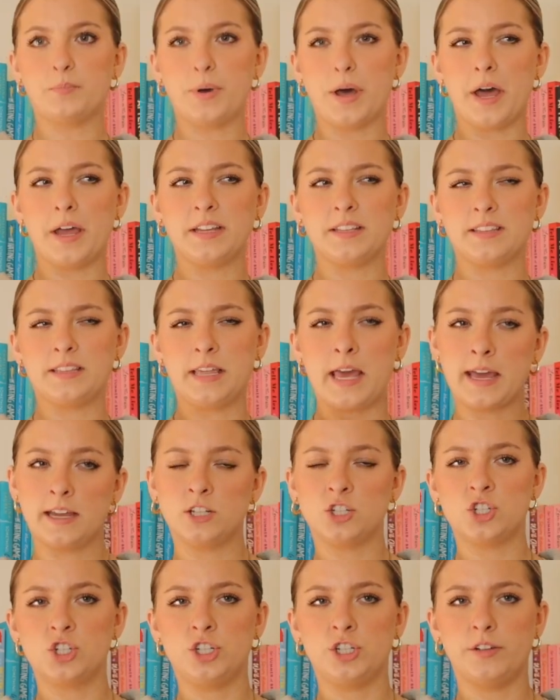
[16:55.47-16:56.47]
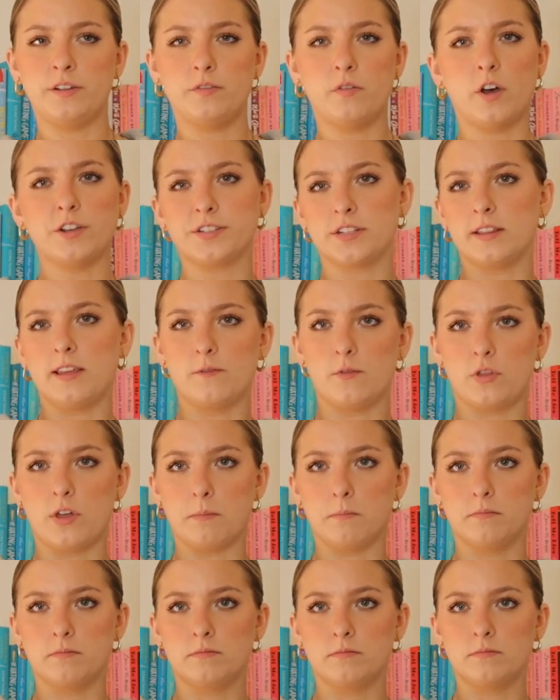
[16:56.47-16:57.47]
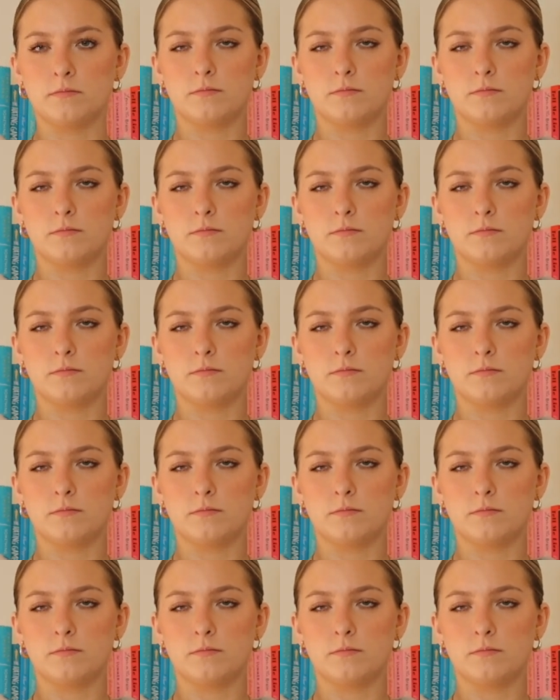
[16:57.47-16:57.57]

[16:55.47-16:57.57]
but then she falls in love with him.